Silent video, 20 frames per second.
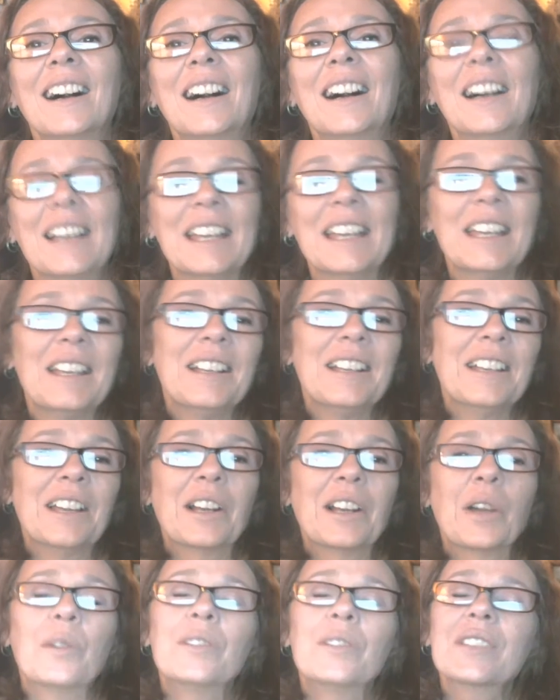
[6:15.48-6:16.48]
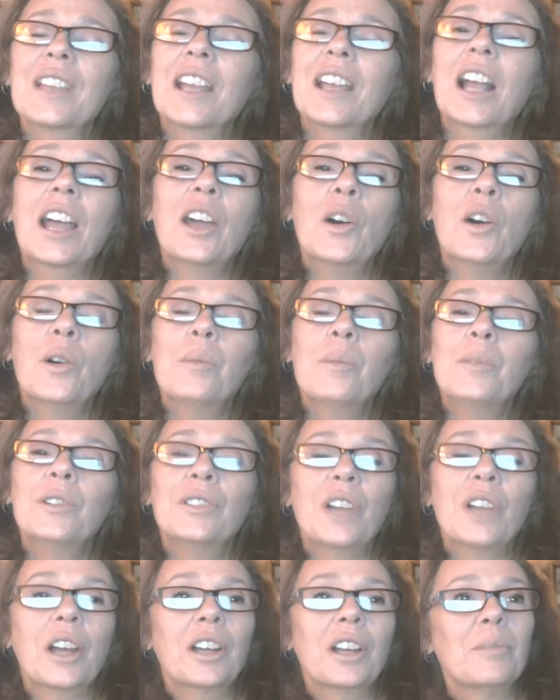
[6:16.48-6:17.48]
He's like, I hope you're
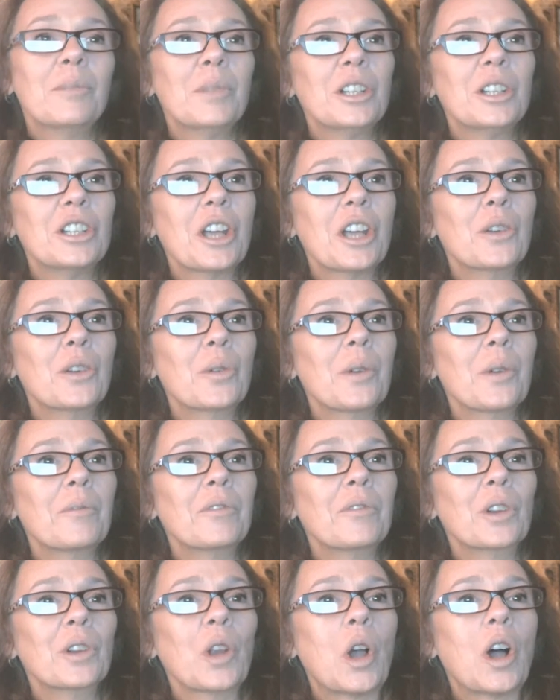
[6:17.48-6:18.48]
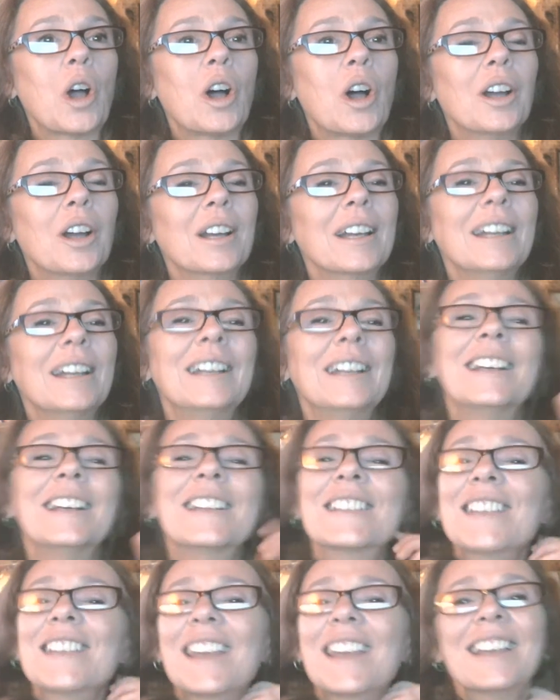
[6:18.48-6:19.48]
not going to be bankrupt for long. And
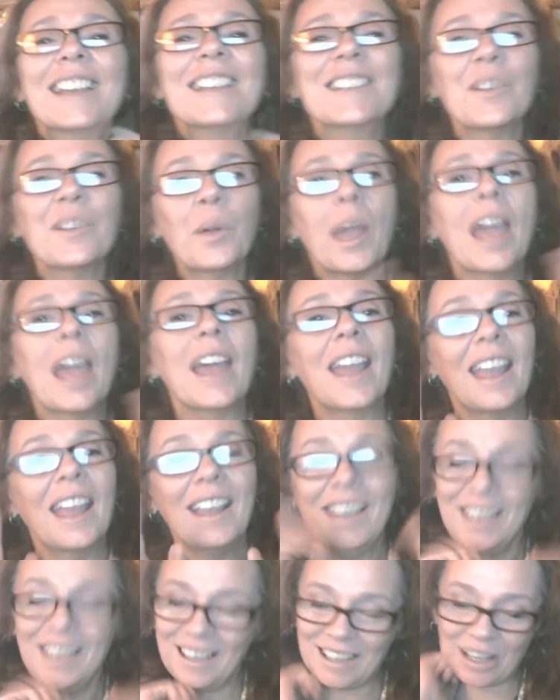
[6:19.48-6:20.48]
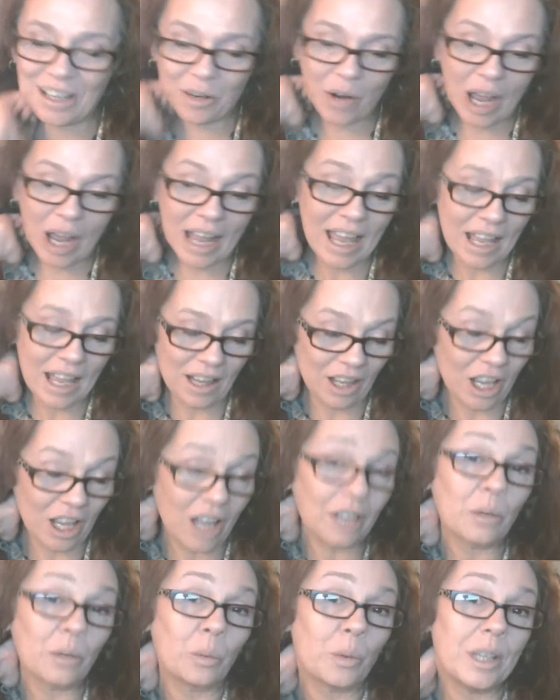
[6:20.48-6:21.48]
it's like, it's okay. I had a
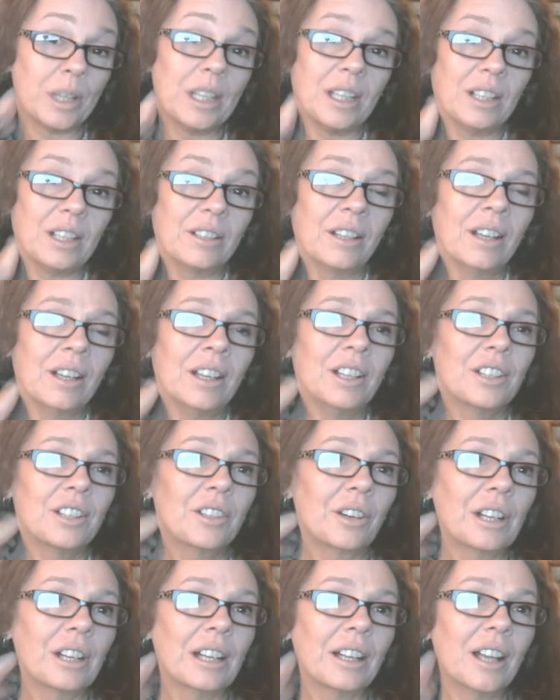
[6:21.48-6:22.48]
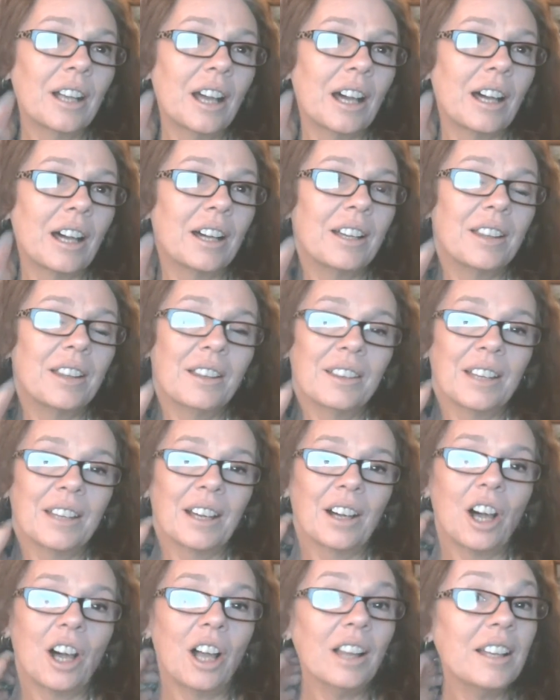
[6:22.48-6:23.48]
lot of weed during the
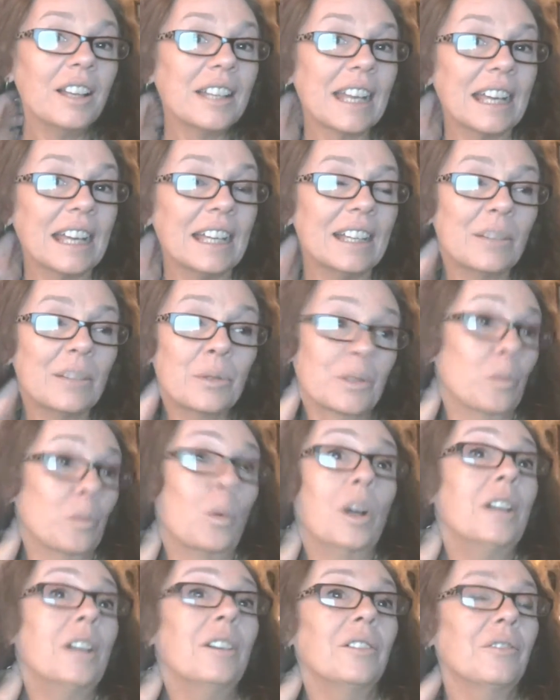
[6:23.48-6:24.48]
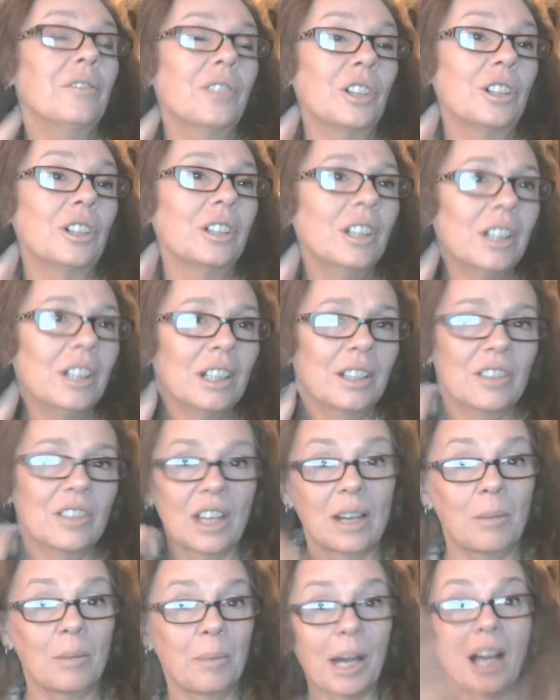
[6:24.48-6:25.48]
holiday. It was wonderful. It's
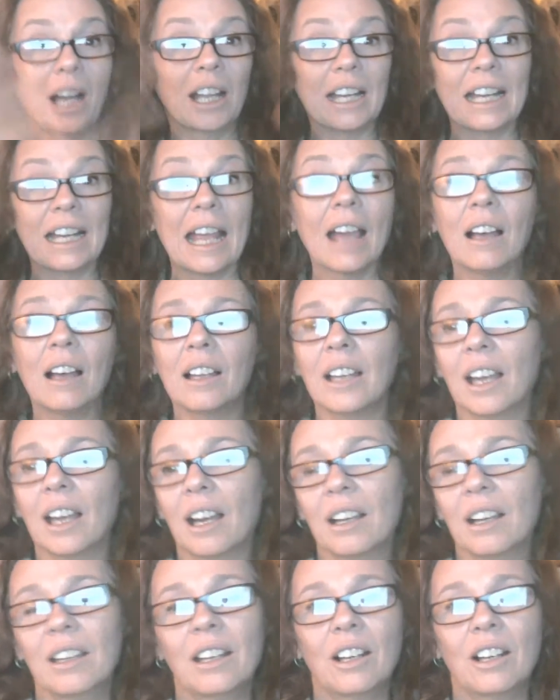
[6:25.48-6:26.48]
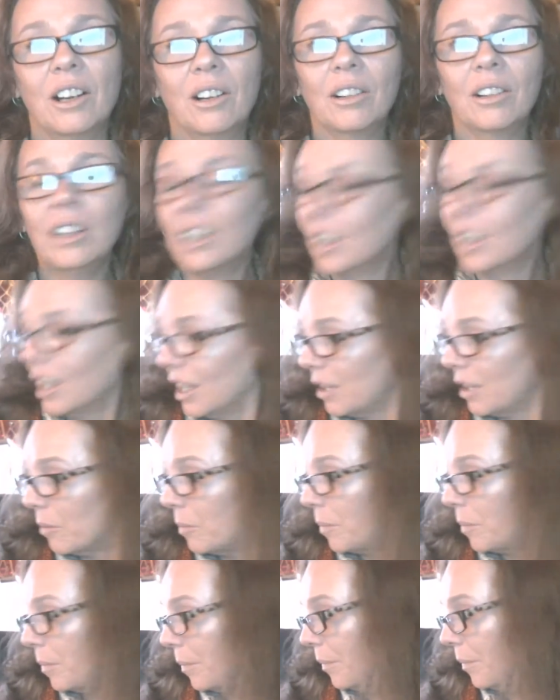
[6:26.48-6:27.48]
like a bacchanalia.
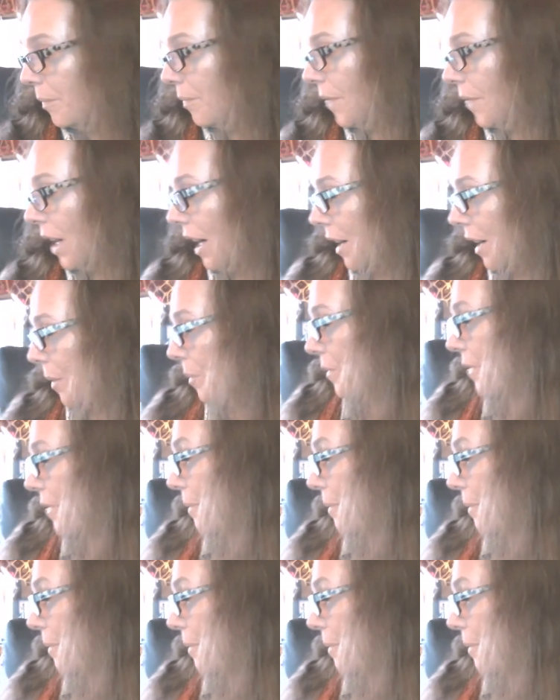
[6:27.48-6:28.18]
Um,